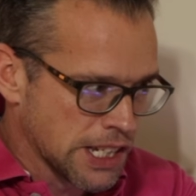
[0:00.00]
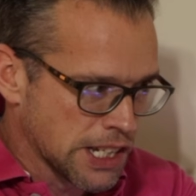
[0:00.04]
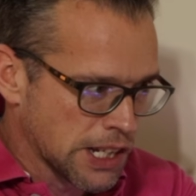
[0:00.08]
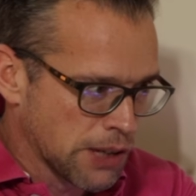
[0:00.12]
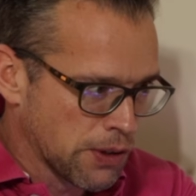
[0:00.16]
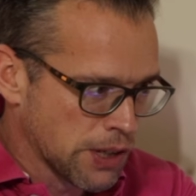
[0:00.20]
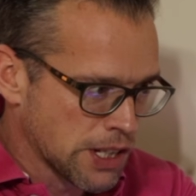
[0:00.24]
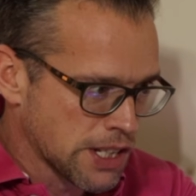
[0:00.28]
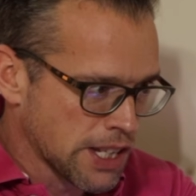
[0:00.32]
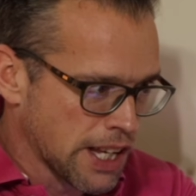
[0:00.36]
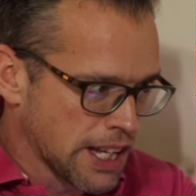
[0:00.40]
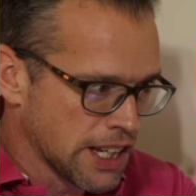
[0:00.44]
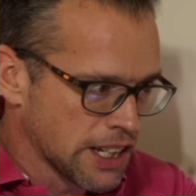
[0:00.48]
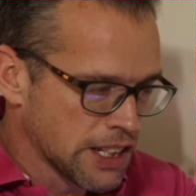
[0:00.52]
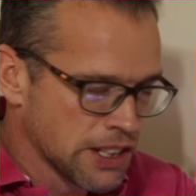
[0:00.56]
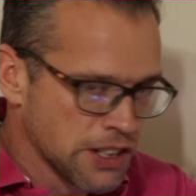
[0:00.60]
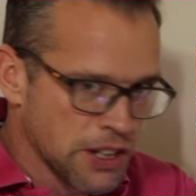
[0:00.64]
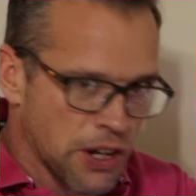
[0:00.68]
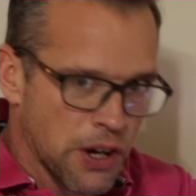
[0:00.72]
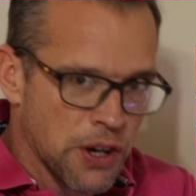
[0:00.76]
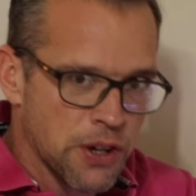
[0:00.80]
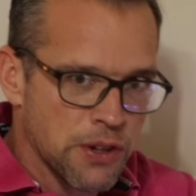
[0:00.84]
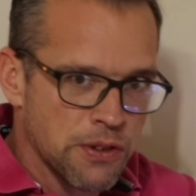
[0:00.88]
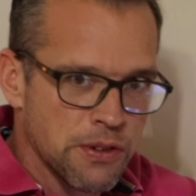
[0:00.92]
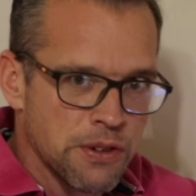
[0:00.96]
So I take
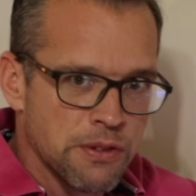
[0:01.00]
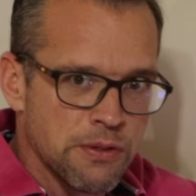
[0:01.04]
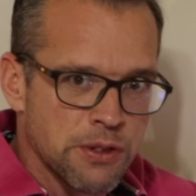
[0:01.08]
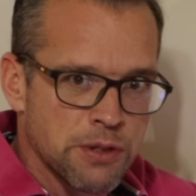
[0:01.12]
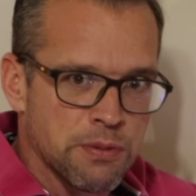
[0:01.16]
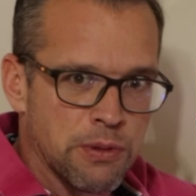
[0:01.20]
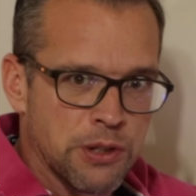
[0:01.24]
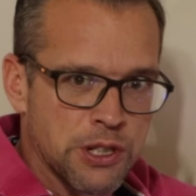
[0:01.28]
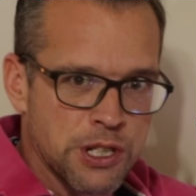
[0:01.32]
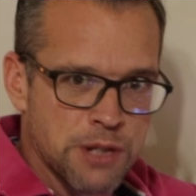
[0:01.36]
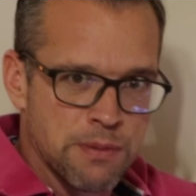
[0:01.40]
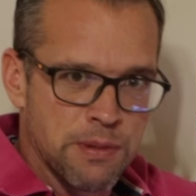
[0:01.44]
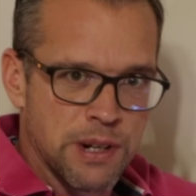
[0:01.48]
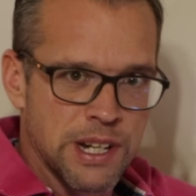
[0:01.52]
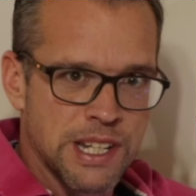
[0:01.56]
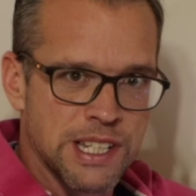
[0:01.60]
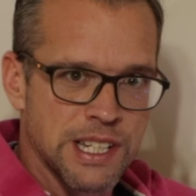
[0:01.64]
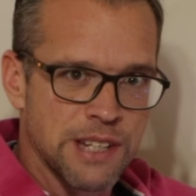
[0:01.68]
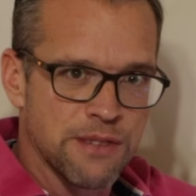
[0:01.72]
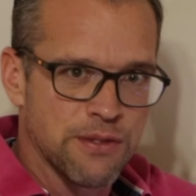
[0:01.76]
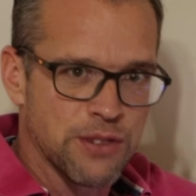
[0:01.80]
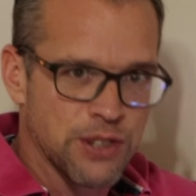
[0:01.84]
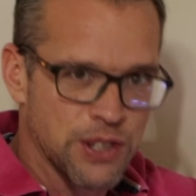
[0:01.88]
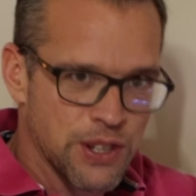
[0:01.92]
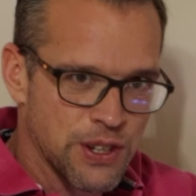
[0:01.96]
no
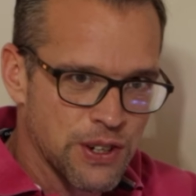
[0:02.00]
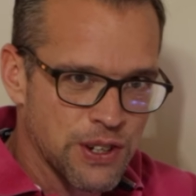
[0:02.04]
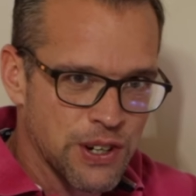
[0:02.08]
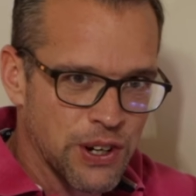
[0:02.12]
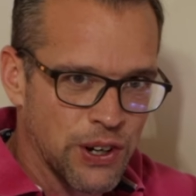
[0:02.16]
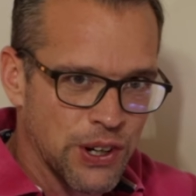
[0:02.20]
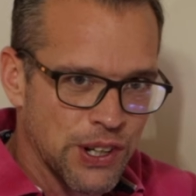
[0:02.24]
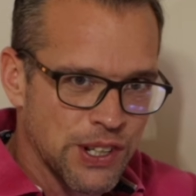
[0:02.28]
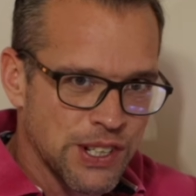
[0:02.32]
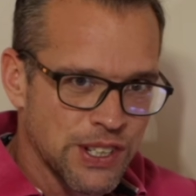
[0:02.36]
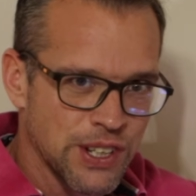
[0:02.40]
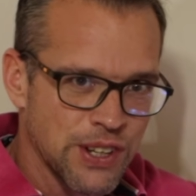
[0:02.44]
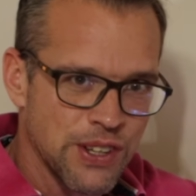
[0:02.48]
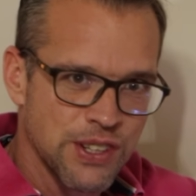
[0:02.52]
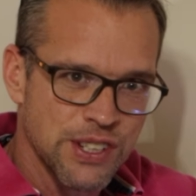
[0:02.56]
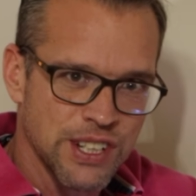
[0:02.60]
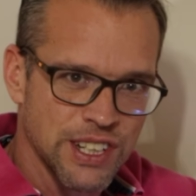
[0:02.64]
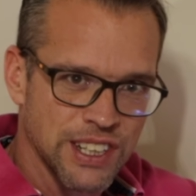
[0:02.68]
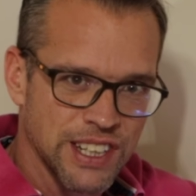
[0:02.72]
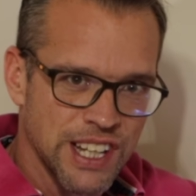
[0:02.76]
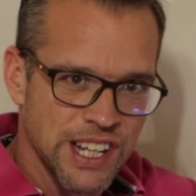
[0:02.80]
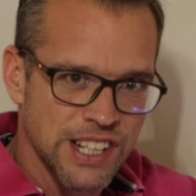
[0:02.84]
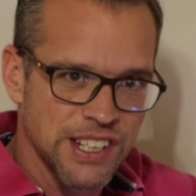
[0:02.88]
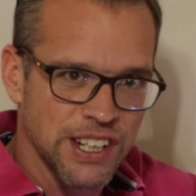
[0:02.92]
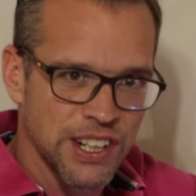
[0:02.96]
responsibility for you guys
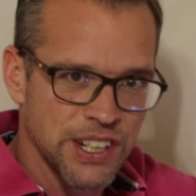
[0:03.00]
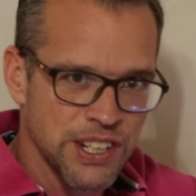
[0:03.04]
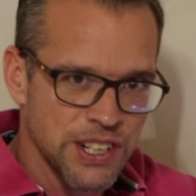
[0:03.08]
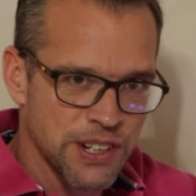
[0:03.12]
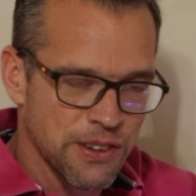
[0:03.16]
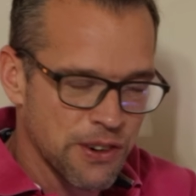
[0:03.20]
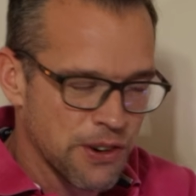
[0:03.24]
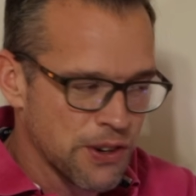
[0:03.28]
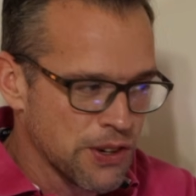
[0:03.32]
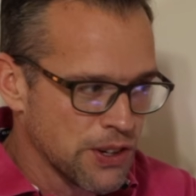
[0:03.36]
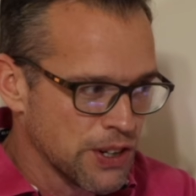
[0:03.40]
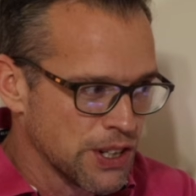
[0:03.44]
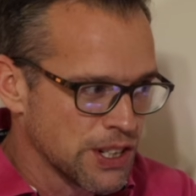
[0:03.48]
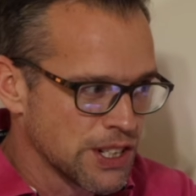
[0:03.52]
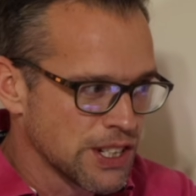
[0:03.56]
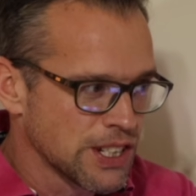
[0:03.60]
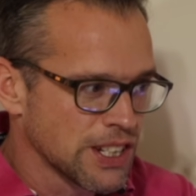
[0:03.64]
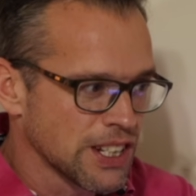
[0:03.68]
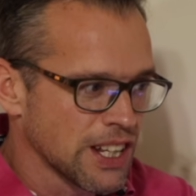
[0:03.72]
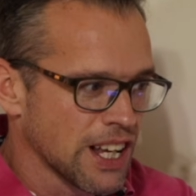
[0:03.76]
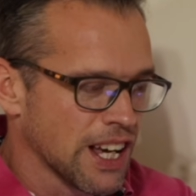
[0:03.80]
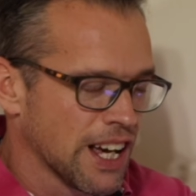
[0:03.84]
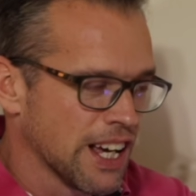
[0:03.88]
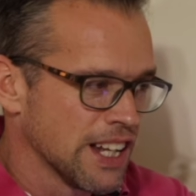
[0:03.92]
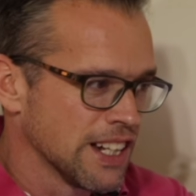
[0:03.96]
using this under a hood
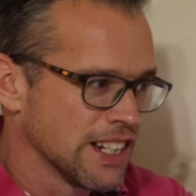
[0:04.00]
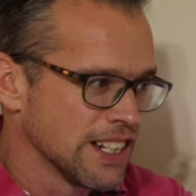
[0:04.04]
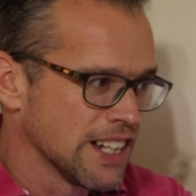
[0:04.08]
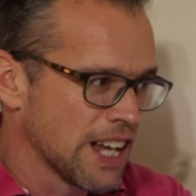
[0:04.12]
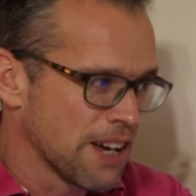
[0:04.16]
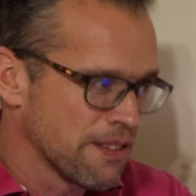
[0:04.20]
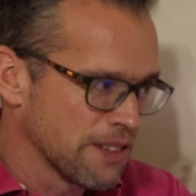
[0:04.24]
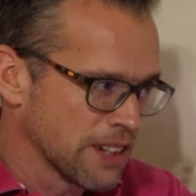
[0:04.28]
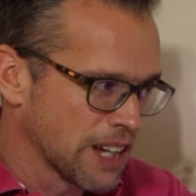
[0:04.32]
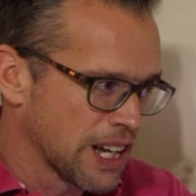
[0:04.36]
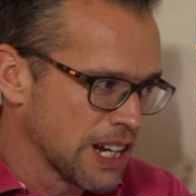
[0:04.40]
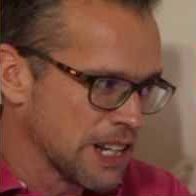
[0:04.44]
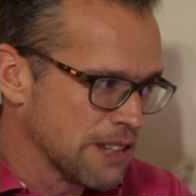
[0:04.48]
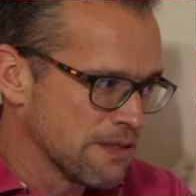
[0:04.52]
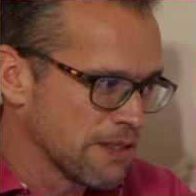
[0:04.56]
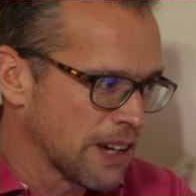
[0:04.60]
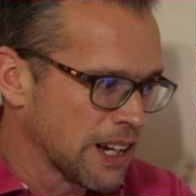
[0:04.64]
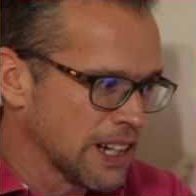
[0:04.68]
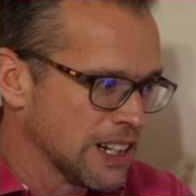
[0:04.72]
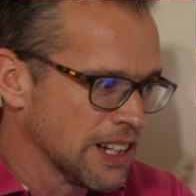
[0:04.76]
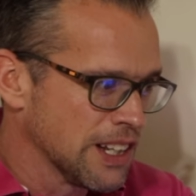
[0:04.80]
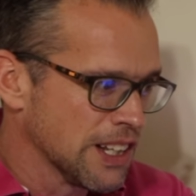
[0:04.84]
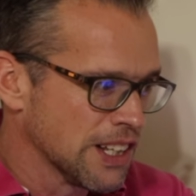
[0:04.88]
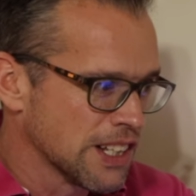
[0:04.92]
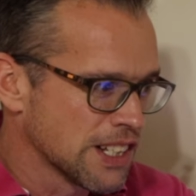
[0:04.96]
and having any
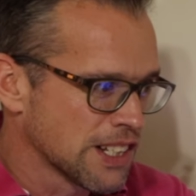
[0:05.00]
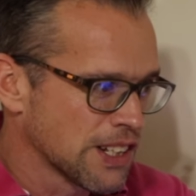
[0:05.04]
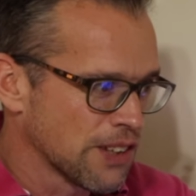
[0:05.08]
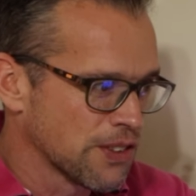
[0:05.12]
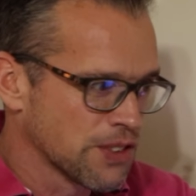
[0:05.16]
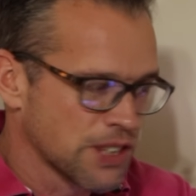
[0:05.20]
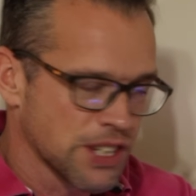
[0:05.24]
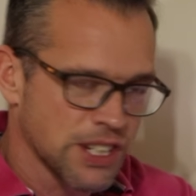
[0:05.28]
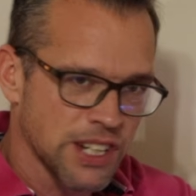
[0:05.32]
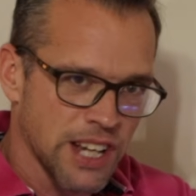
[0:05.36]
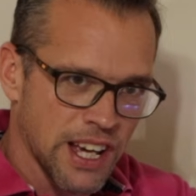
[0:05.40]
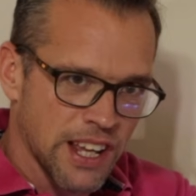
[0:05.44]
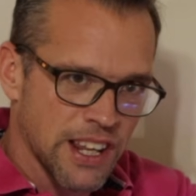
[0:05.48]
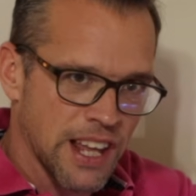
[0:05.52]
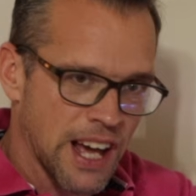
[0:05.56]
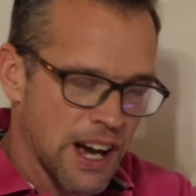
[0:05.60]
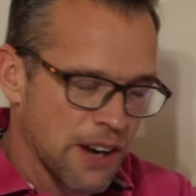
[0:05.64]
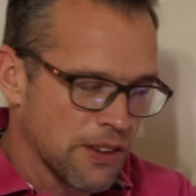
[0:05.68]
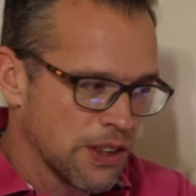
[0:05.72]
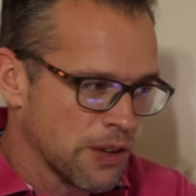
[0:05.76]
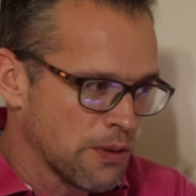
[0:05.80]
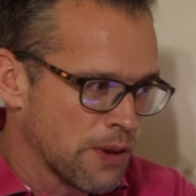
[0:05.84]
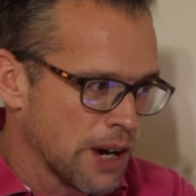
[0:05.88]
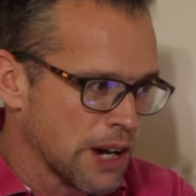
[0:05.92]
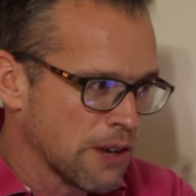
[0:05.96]
failures. So I'll just get that out
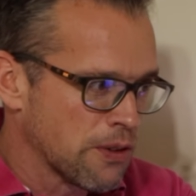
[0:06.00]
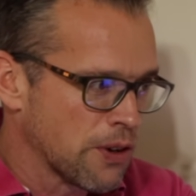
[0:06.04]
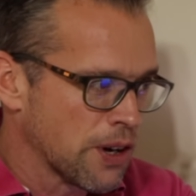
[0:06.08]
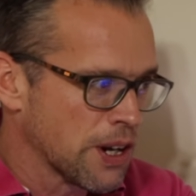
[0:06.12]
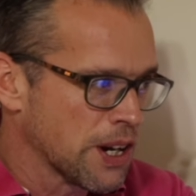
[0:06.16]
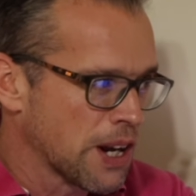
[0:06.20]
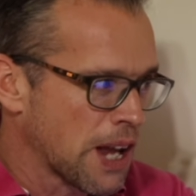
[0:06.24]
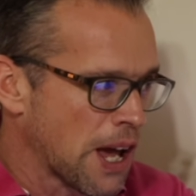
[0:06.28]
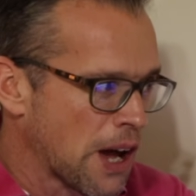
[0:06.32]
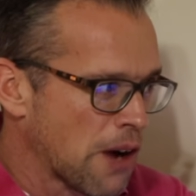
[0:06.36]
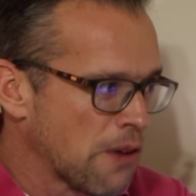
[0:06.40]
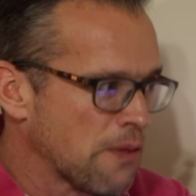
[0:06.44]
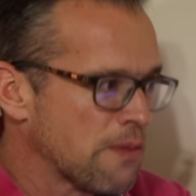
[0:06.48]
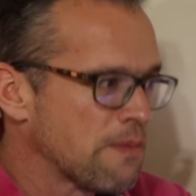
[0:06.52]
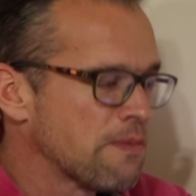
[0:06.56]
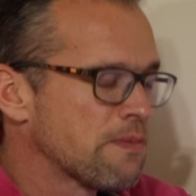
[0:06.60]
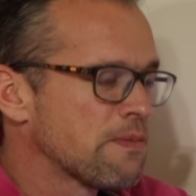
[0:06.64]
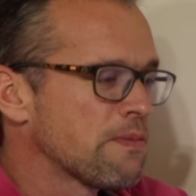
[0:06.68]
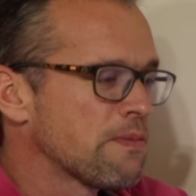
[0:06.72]
of the way right now.